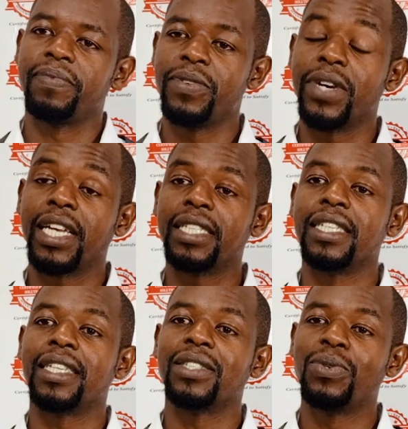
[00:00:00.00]
Your guess
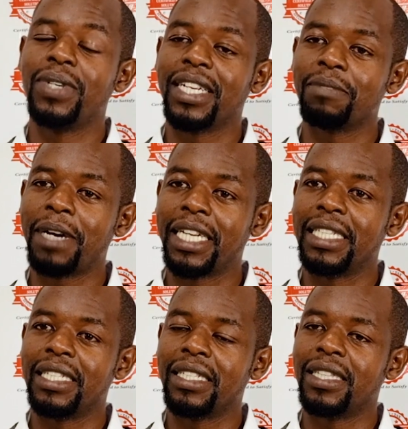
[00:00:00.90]
is as good as mine.
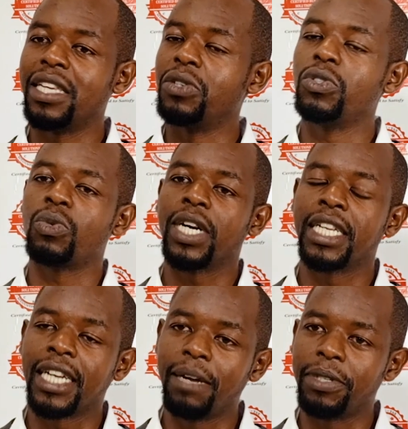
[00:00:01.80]
They used
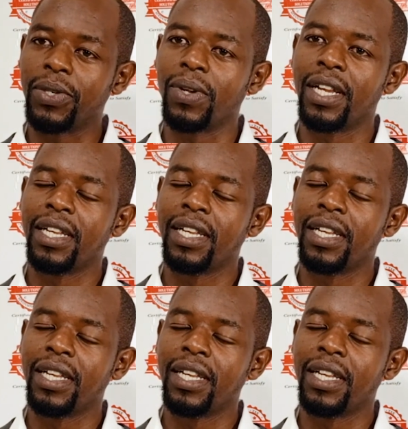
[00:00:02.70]
working capital.